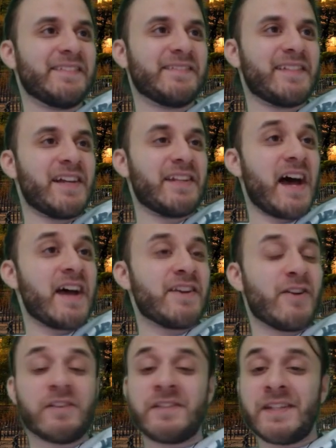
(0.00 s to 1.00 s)
and I
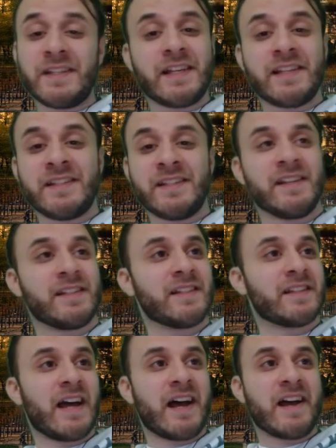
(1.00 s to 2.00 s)
don't think that these
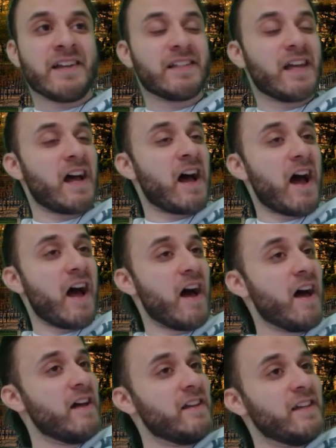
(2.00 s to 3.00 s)
guys
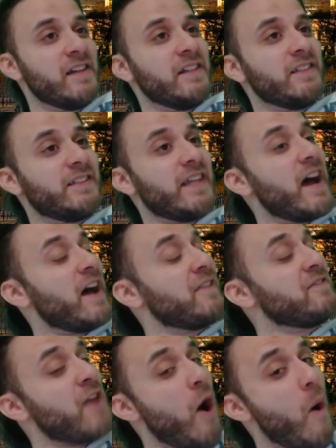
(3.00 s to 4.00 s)
they are
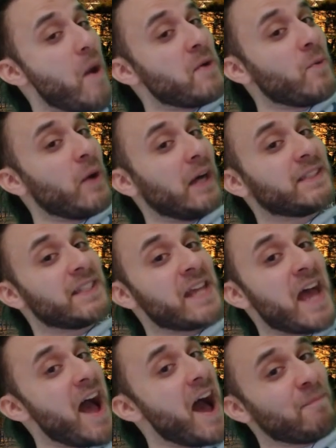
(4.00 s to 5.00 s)
knowing what they
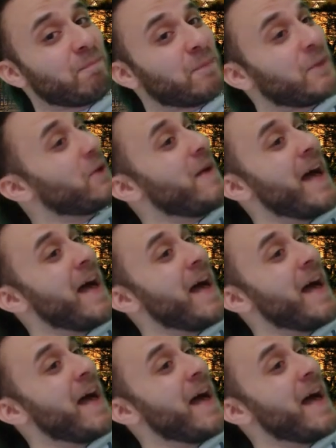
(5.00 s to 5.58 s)
are up to.